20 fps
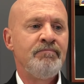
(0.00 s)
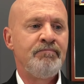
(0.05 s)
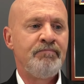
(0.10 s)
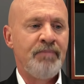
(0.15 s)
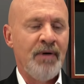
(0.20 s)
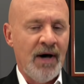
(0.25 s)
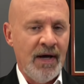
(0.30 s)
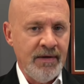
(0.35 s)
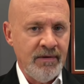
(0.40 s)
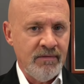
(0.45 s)

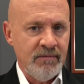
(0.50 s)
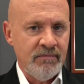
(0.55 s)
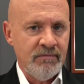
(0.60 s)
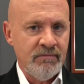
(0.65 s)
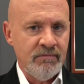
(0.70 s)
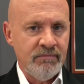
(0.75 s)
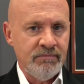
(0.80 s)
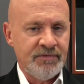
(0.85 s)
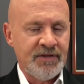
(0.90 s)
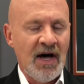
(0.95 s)
But
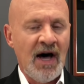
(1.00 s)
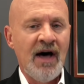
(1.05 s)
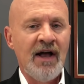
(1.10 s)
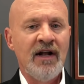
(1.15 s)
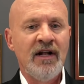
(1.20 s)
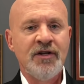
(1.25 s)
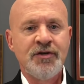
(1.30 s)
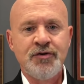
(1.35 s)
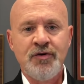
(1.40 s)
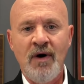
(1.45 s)

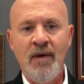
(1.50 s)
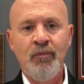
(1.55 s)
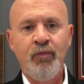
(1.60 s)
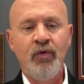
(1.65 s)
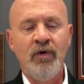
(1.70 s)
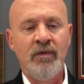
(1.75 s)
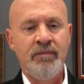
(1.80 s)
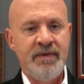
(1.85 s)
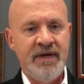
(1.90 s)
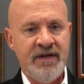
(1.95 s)
Donald Trump
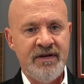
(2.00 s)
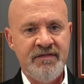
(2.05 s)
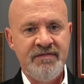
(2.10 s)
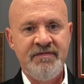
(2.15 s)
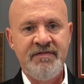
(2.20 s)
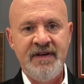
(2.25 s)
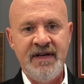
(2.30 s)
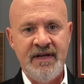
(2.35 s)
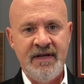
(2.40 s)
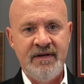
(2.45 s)
will be
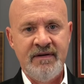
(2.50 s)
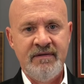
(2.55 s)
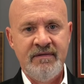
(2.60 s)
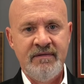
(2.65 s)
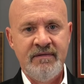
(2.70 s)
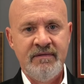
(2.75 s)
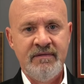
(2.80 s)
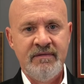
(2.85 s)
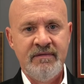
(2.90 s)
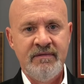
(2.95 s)
defeated.
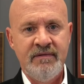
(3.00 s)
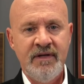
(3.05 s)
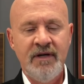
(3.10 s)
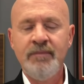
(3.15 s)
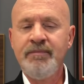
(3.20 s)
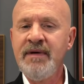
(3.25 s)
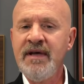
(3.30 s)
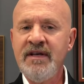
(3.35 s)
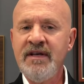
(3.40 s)
He'll be